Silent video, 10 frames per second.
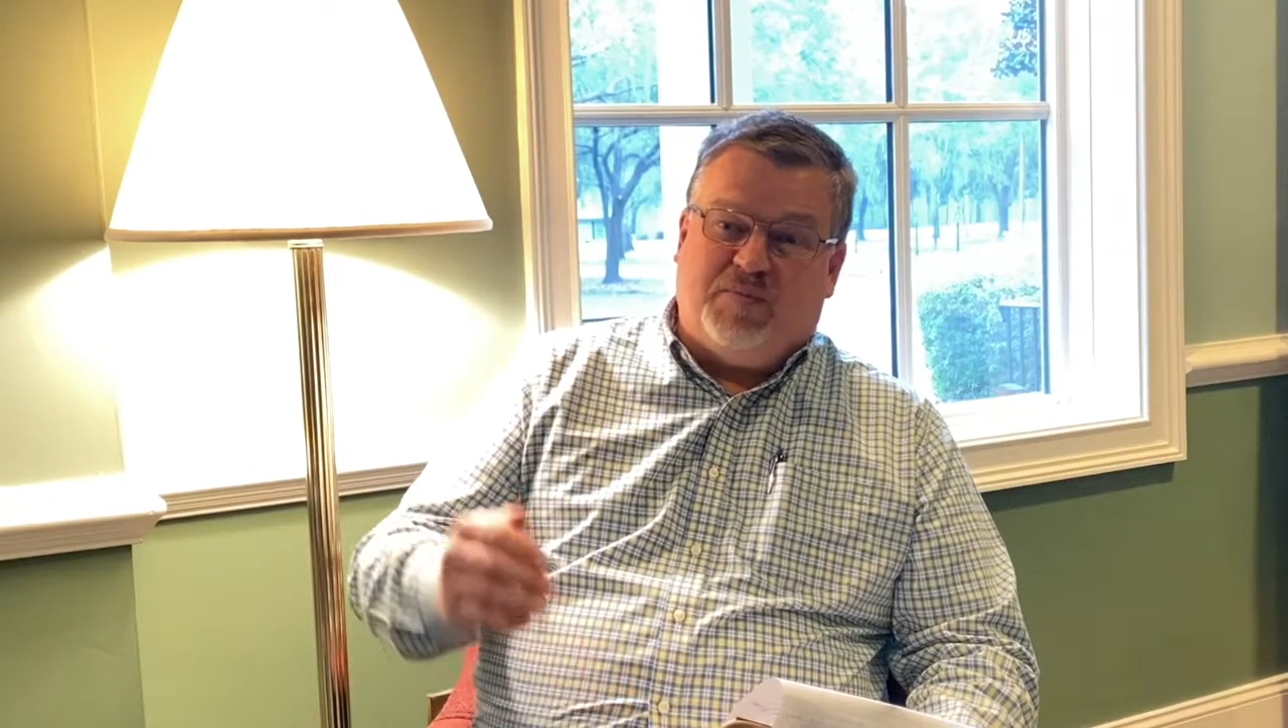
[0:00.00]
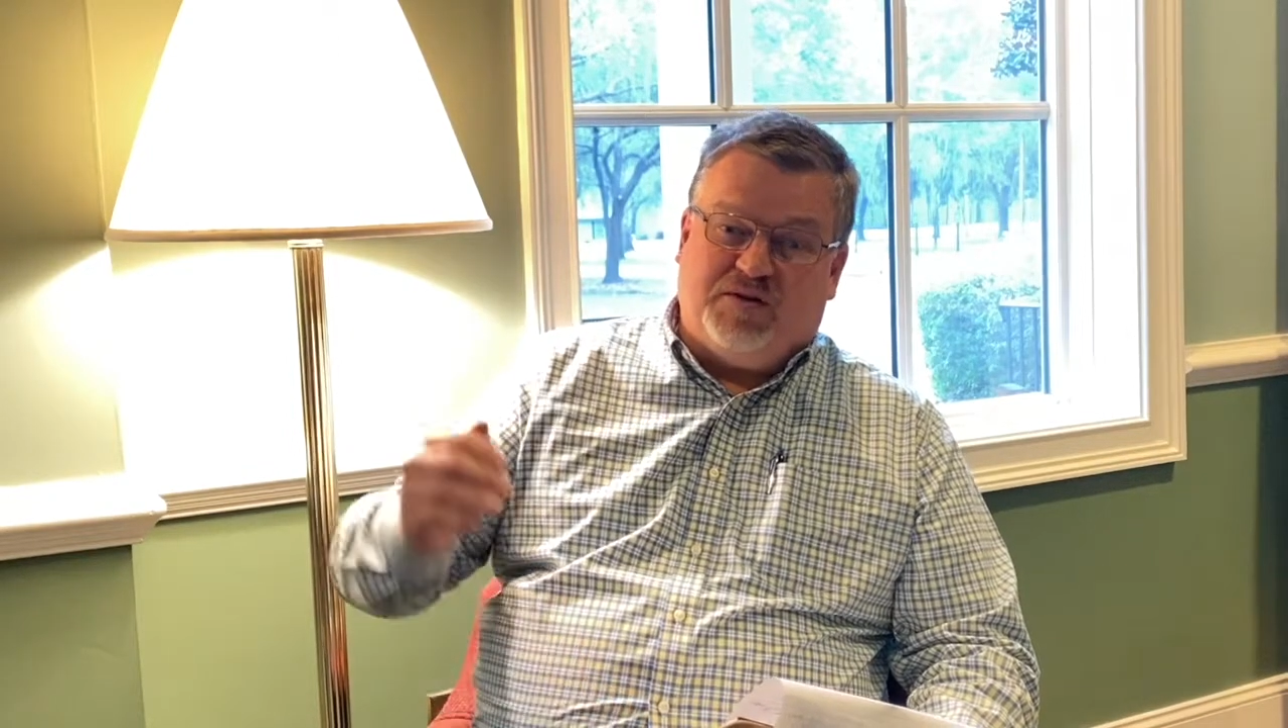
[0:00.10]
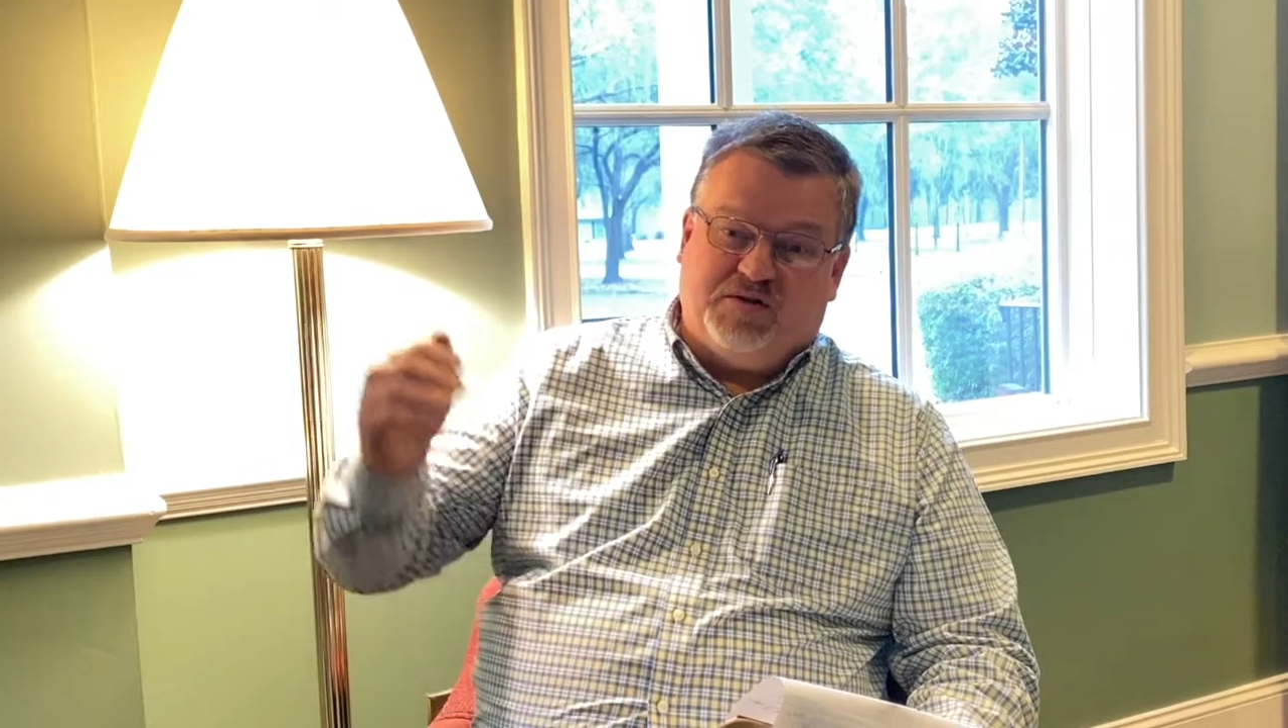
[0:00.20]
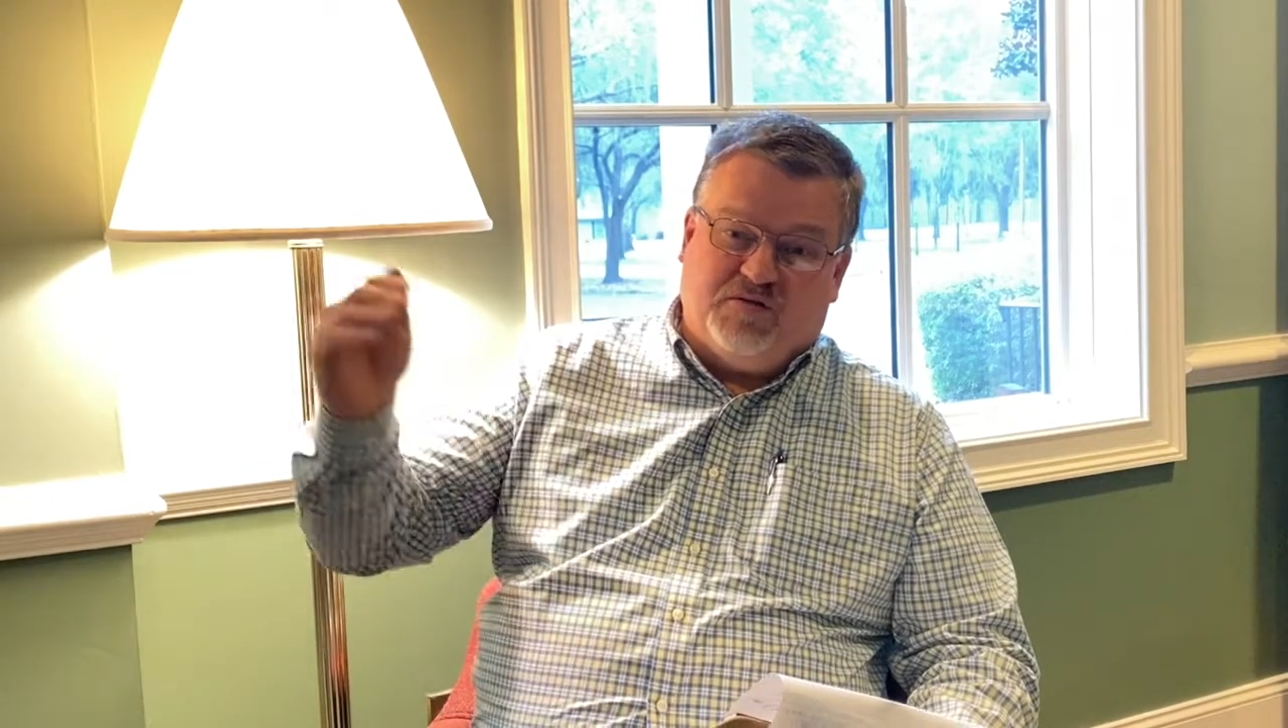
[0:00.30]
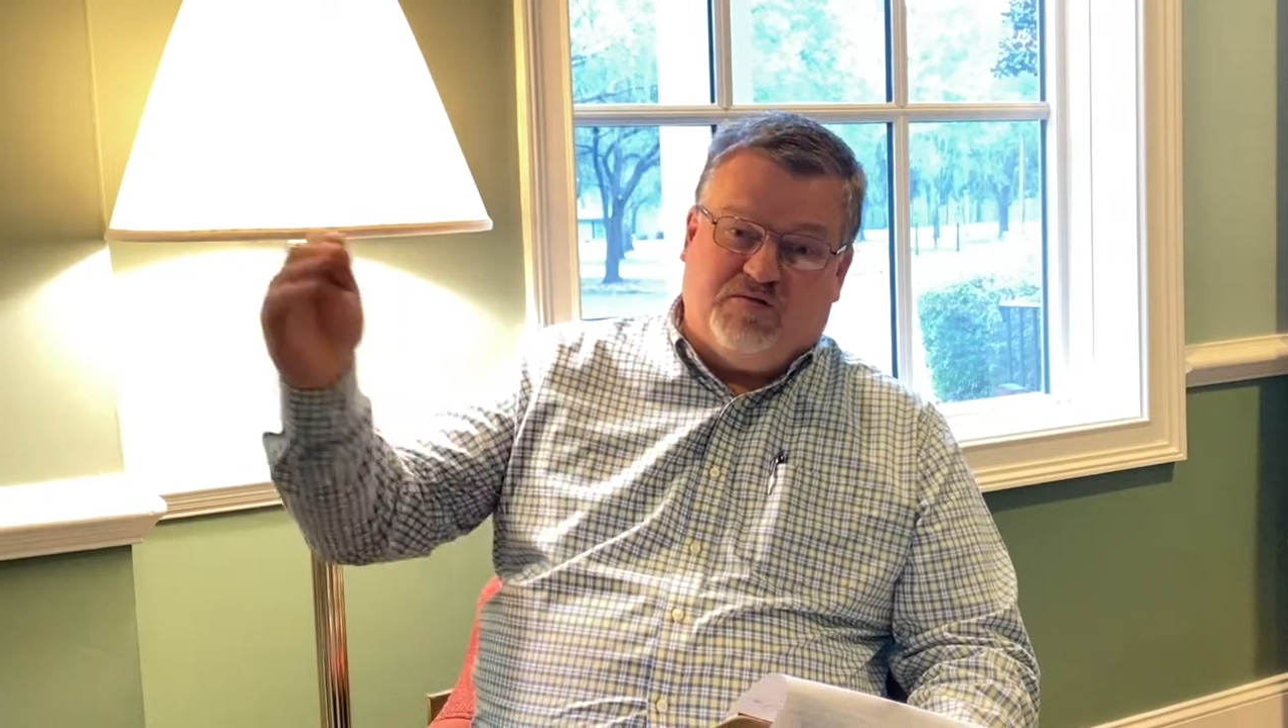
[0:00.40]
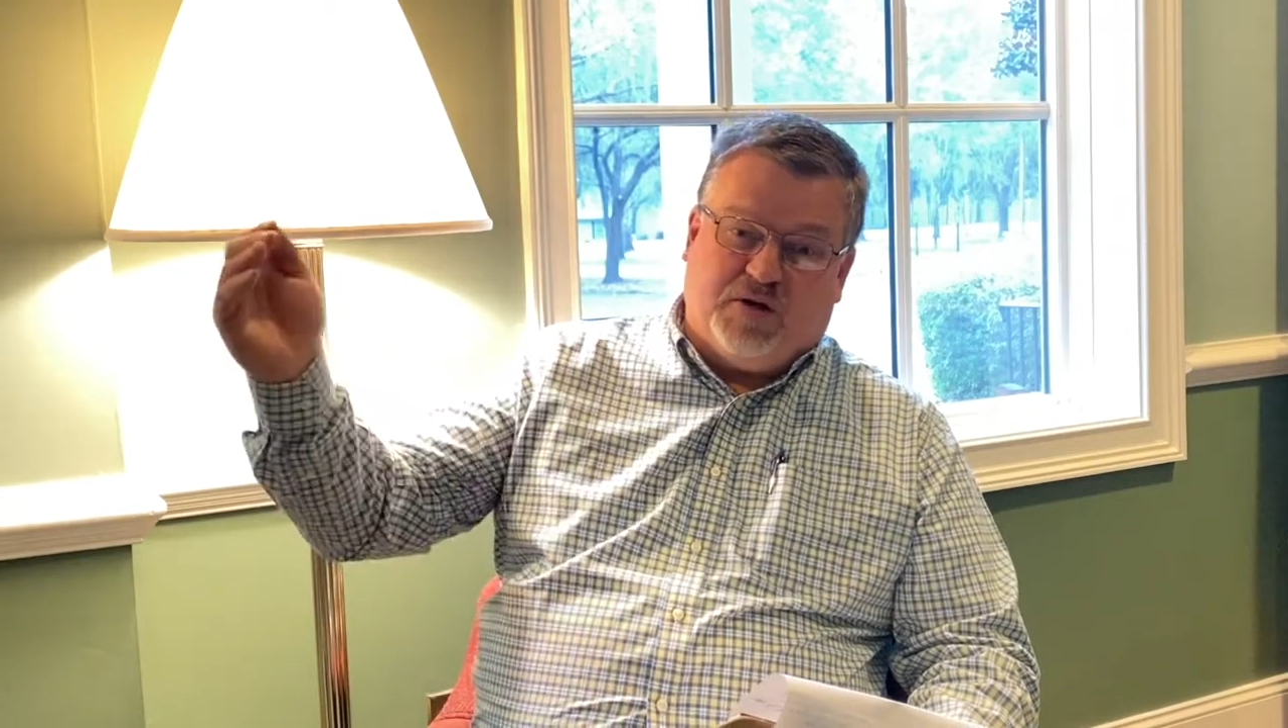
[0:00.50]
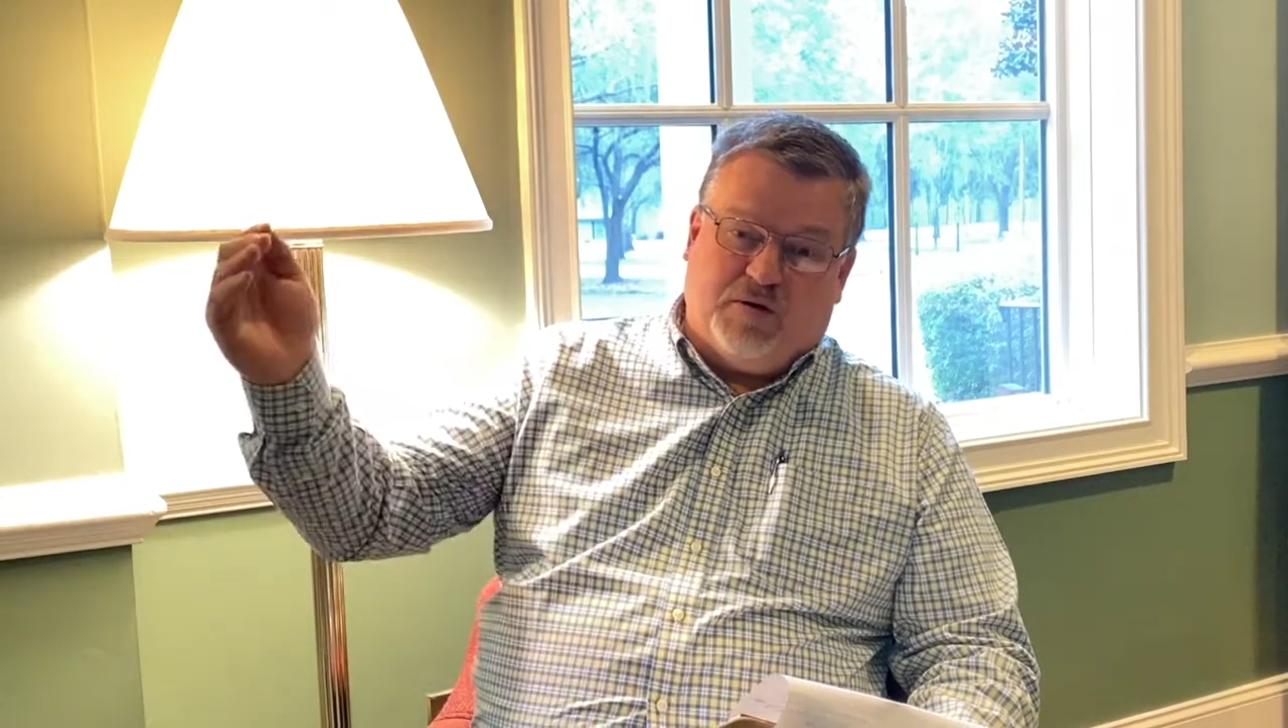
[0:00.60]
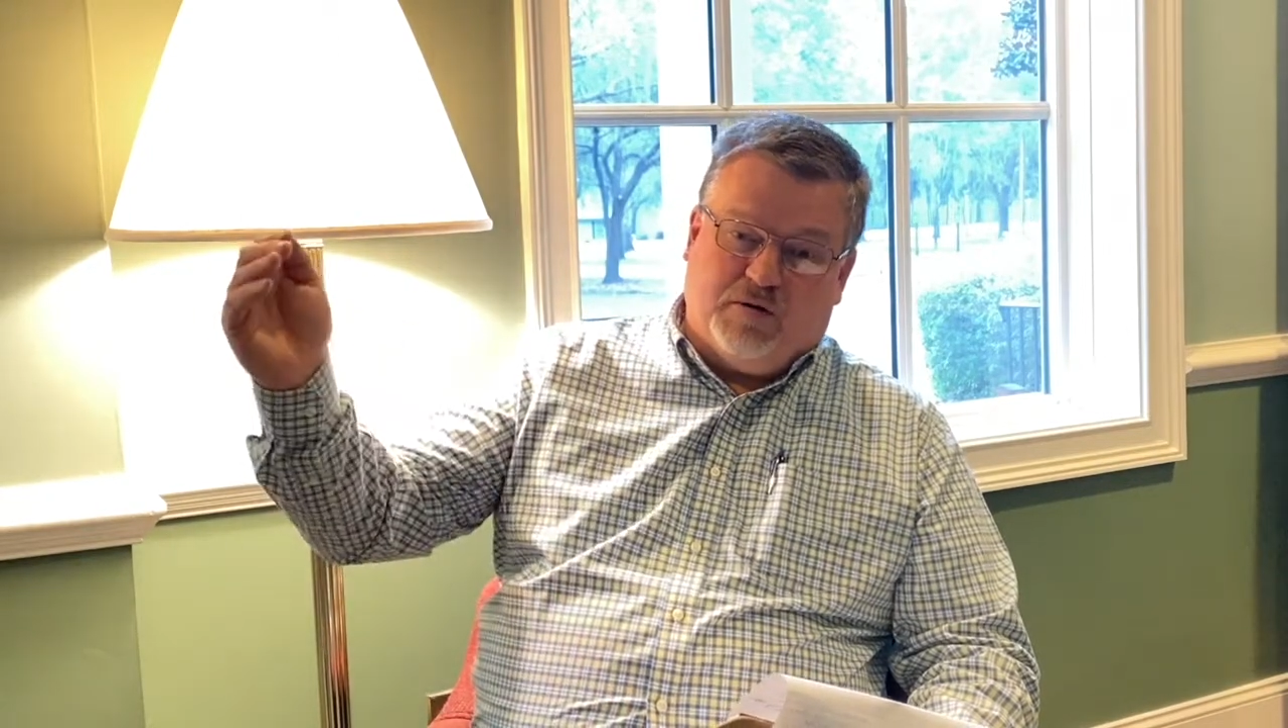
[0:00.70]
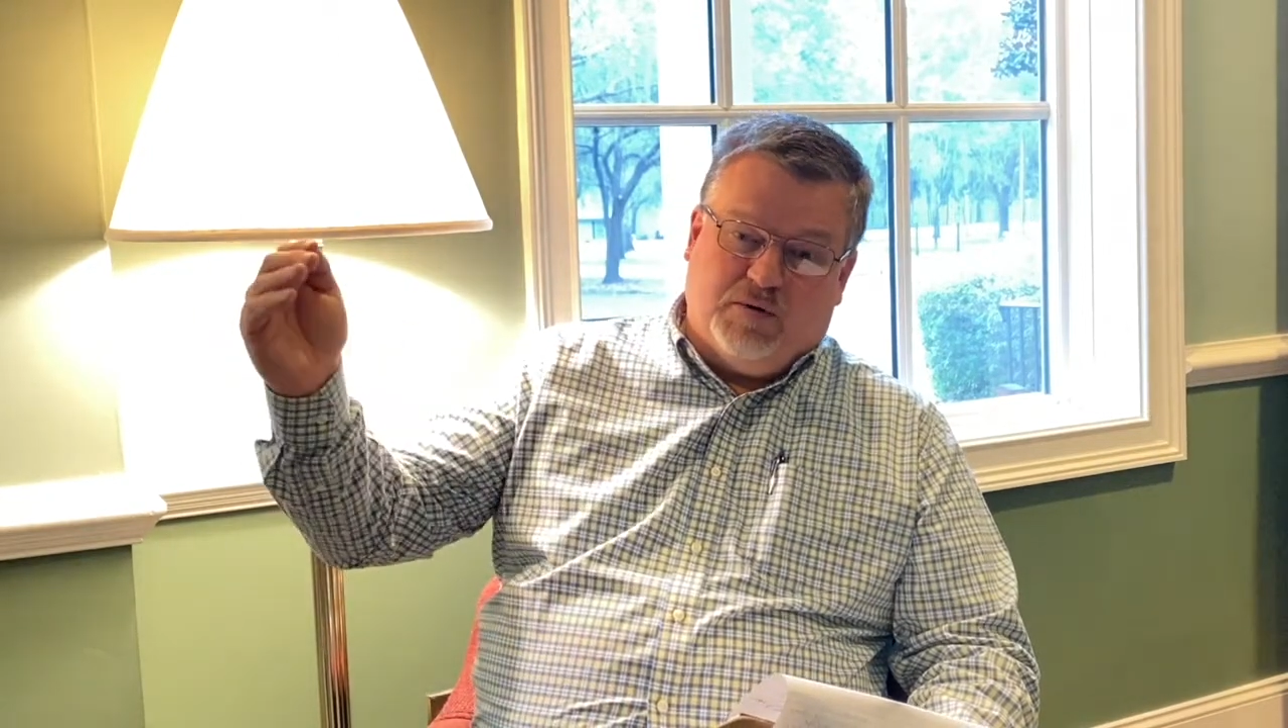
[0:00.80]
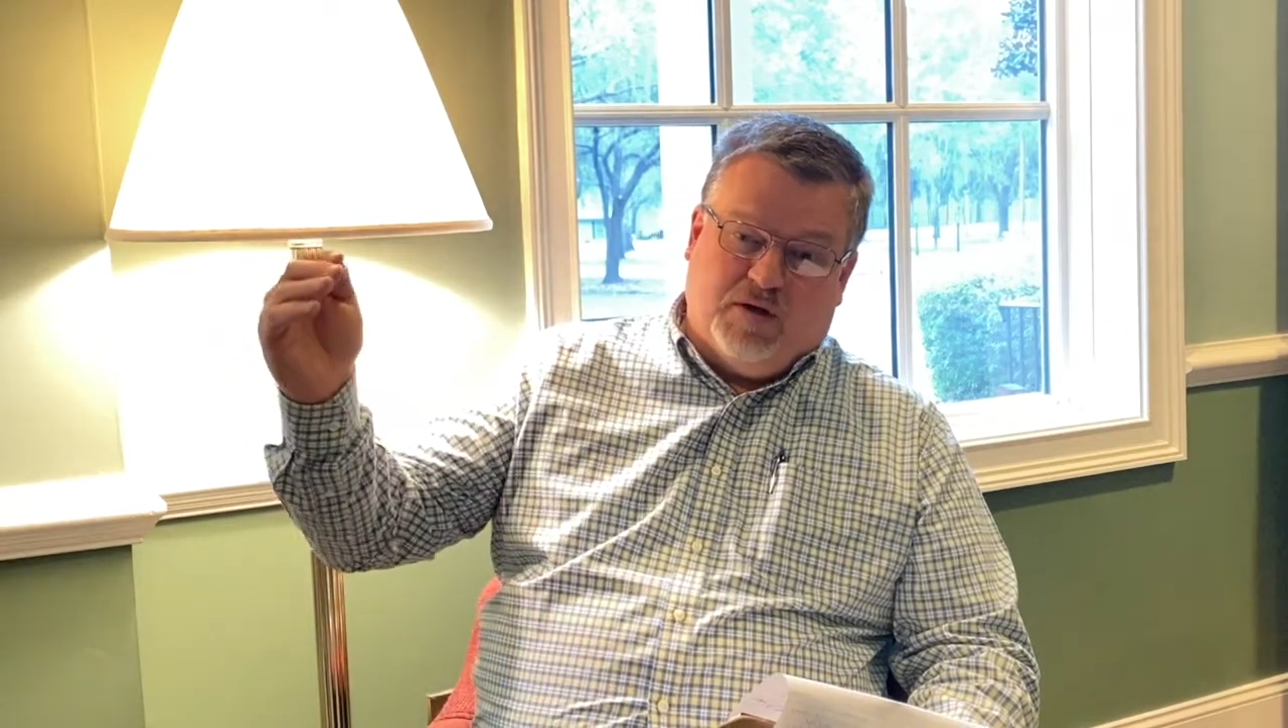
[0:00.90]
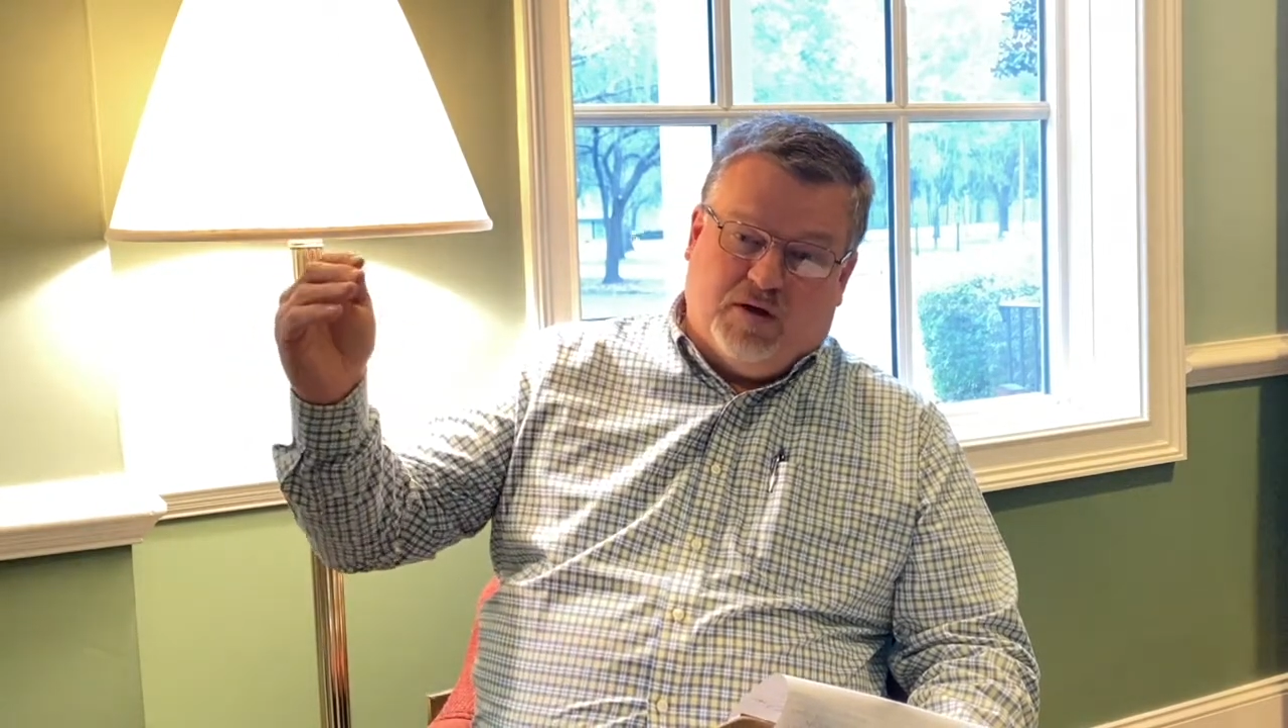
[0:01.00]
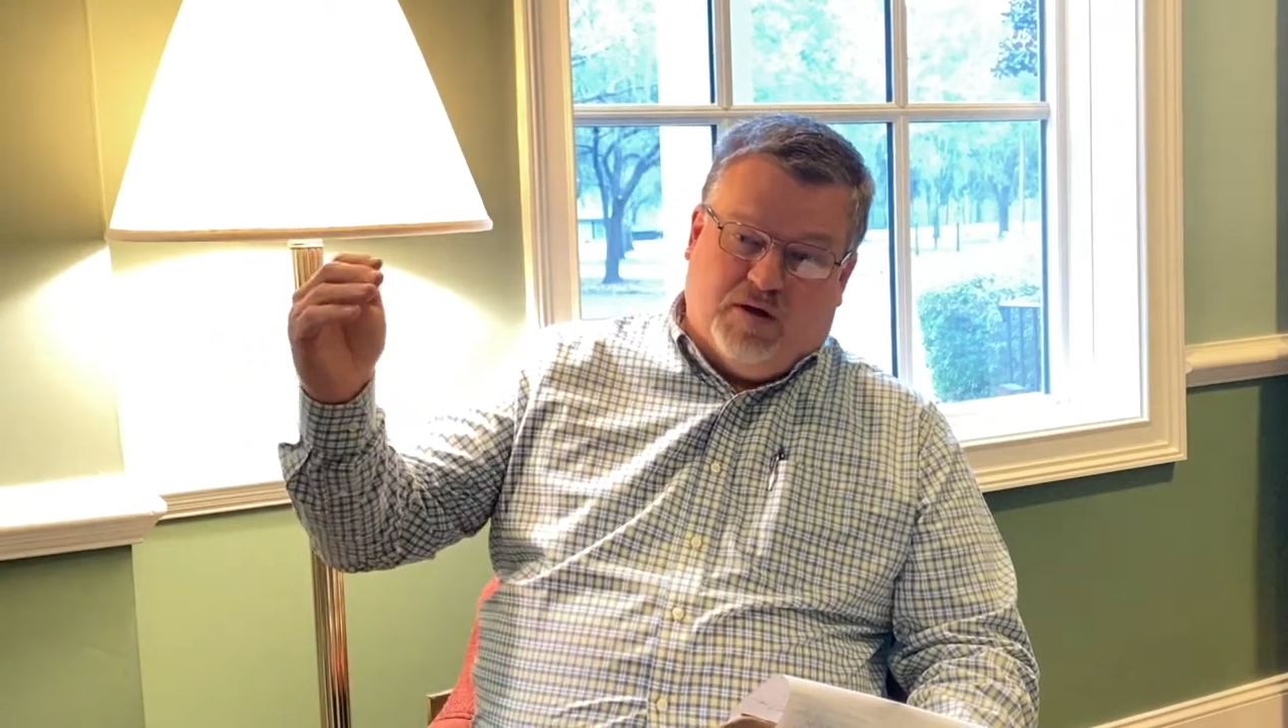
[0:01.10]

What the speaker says: is severe,